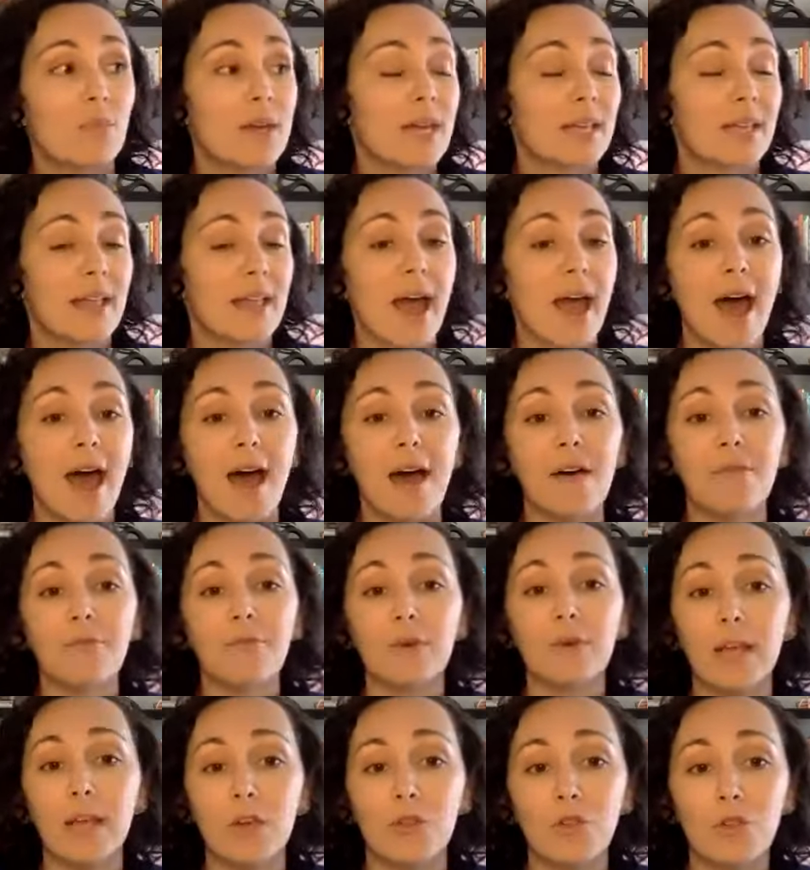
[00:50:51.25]
We can have
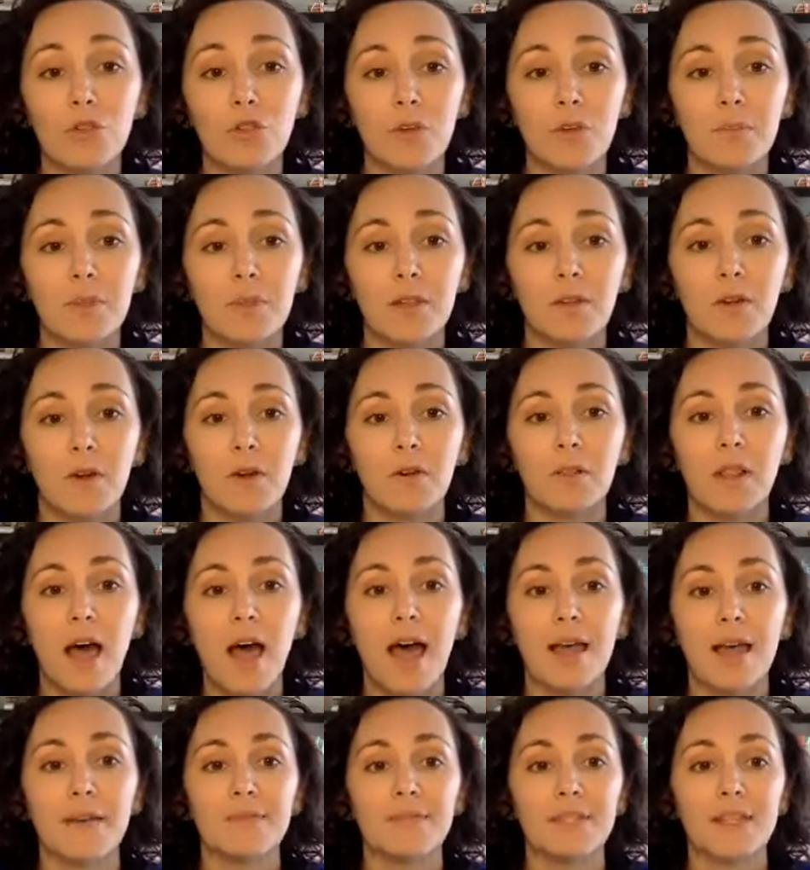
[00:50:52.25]
relationships in our
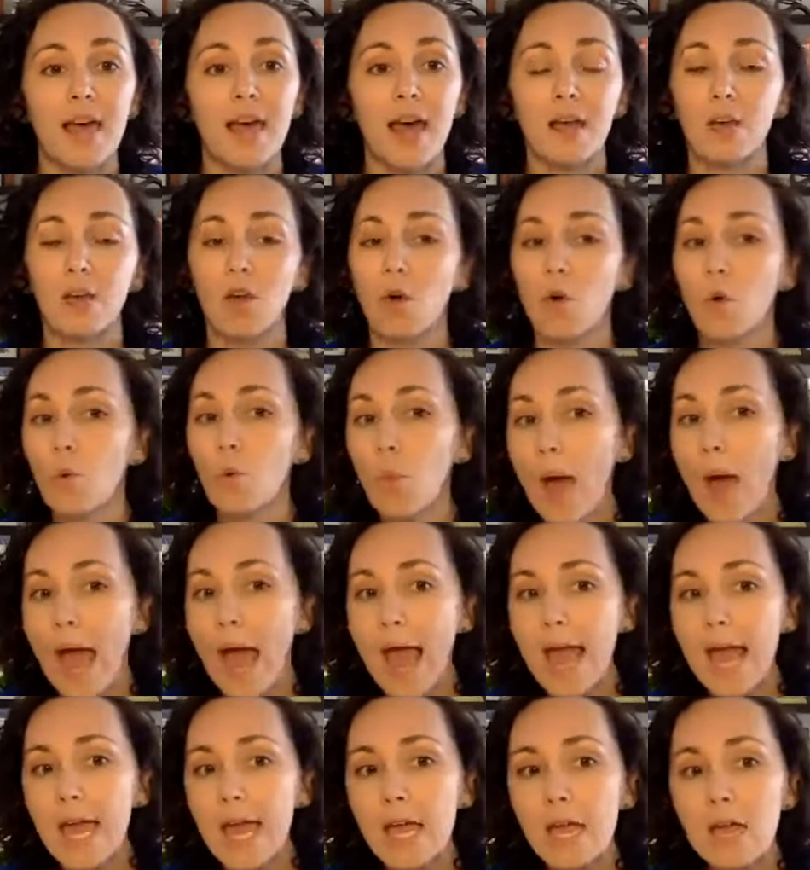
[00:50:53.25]
lives that go
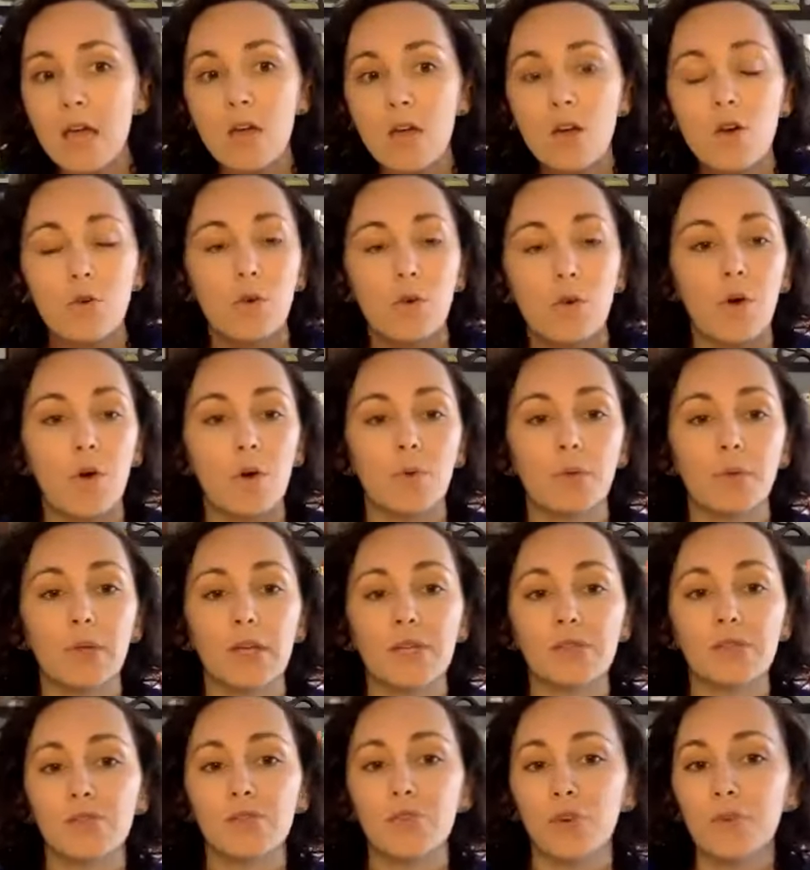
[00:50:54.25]
away or
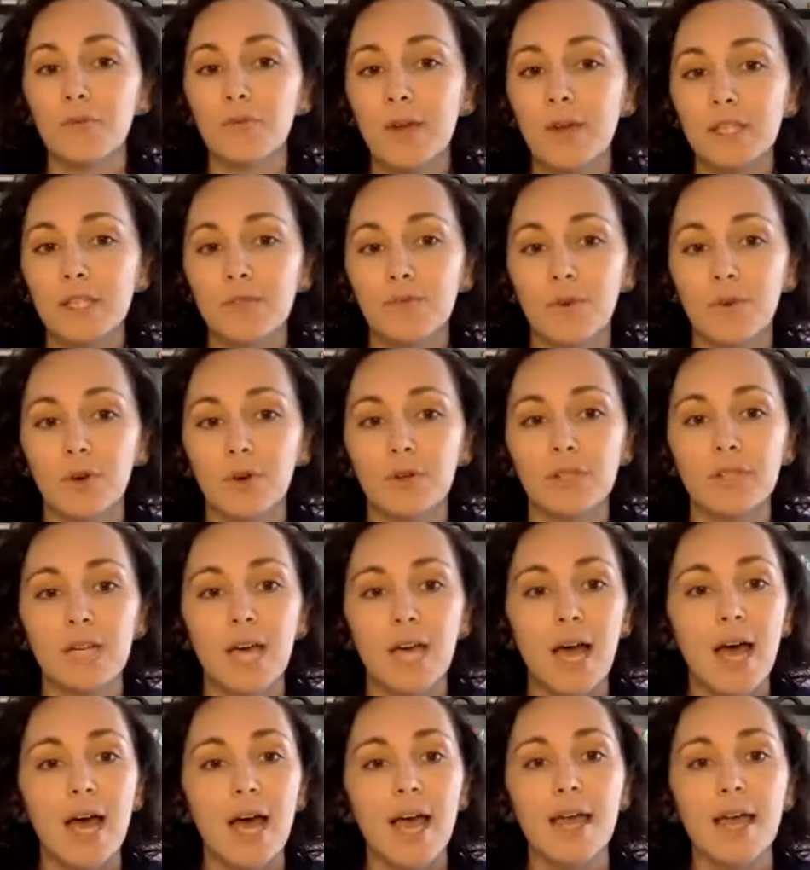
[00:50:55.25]
only serve us for a
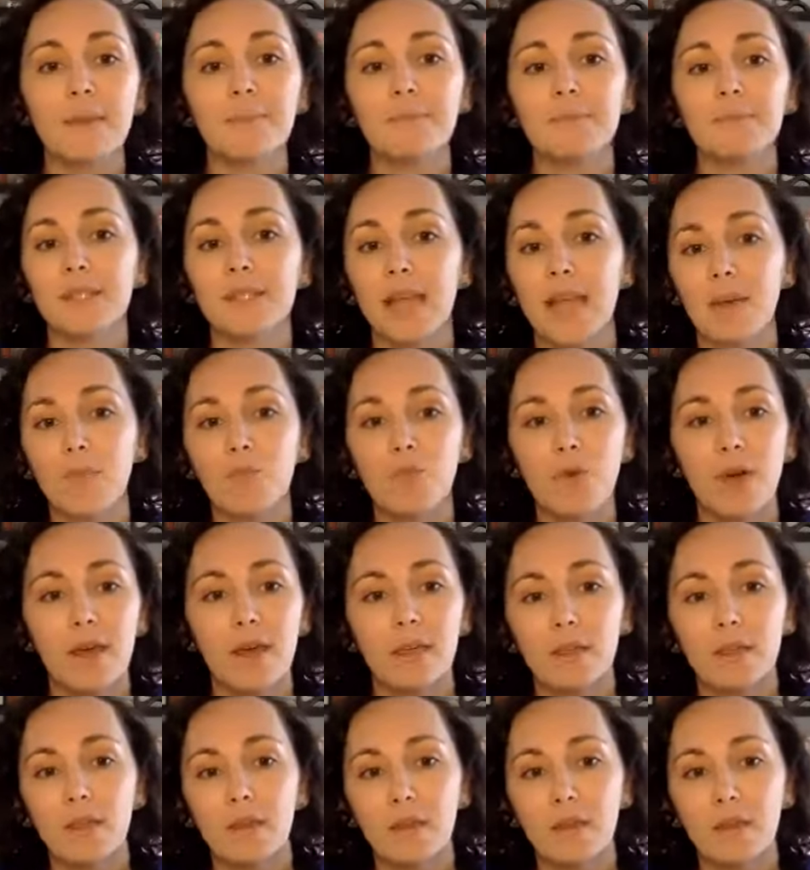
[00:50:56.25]
time. Same with